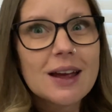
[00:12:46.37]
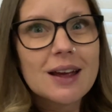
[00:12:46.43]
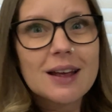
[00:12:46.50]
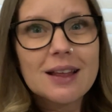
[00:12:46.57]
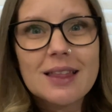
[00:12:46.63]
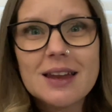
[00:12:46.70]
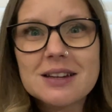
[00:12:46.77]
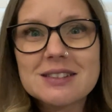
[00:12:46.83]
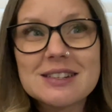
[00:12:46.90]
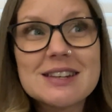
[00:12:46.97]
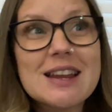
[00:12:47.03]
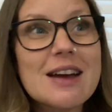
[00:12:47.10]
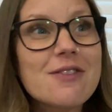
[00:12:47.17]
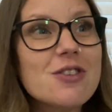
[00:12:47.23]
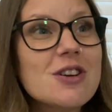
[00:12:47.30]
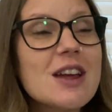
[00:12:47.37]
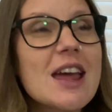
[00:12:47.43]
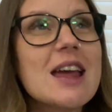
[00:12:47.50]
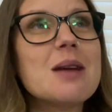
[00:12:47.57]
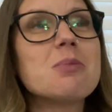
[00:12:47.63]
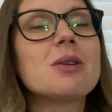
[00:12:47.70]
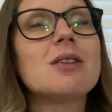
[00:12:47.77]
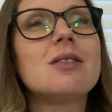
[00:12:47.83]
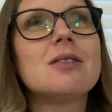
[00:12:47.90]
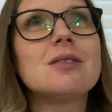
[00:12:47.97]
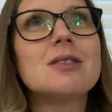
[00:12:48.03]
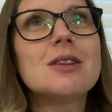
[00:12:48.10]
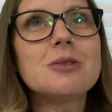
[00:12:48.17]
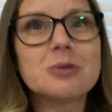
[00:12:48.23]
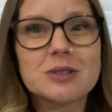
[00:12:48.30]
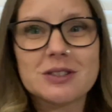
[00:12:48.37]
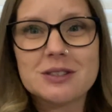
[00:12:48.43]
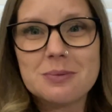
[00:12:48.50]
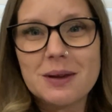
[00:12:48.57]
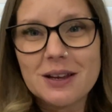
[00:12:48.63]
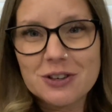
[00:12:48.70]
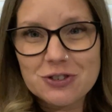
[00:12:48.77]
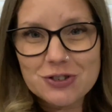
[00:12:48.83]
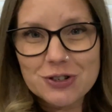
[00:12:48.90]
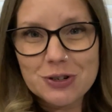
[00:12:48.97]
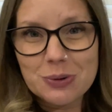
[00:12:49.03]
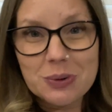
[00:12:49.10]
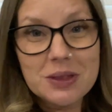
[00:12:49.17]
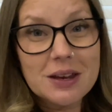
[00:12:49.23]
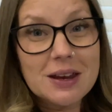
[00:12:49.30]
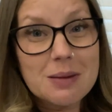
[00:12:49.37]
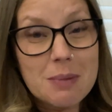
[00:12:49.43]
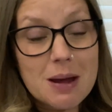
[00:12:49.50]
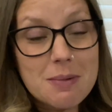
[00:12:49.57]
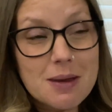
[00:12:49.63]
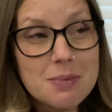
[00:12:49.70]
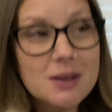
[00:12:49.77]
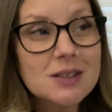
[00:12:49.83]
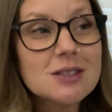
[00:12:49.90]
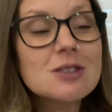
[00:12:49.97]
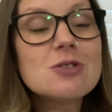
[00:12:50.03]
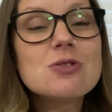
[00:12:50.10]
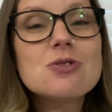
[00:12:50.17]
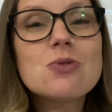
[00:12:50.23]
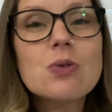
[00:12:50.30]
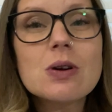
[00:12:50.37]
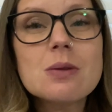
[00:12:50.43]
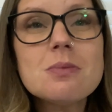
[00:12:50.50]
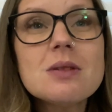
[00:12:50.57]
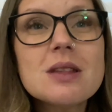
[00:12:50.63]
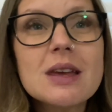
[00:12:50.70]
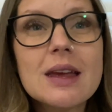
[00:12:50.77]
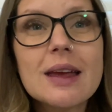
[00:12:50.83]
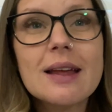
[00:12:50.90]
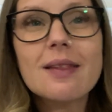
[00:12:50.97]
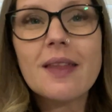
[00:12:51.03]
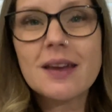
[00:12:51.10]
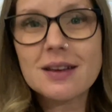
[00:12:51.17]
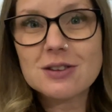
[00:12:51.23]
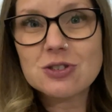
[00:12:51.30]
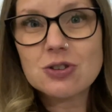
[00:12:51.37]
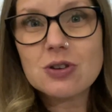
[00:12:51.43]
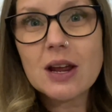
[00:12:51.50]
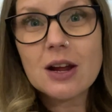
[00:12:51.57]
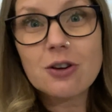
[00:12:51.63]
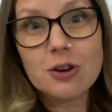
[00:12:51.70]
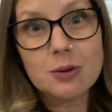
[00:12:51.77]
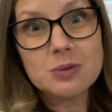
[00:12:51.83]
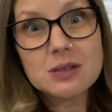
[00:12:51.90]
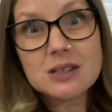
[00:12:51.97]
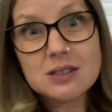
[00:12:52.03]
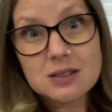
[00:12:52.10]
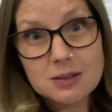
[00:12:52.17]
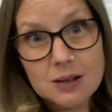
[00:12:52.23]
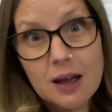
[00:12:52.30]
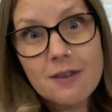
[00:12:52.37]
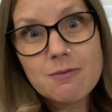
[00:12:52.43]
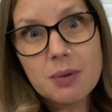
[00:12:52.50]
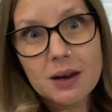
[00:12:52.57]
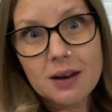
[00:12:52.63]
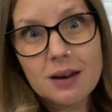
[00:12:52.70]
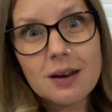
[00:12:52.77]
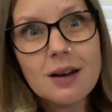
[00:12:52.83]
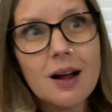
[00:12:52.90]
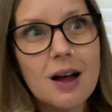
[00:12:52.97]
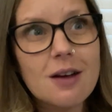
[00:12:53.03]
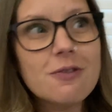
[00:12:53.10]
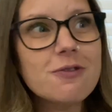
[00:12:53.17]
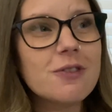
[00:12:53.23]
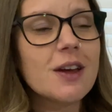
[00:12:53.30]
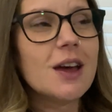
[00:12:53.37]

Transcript: that has never came close to being true with any of my babies. Normally, like in due date groups, because I've been in enough,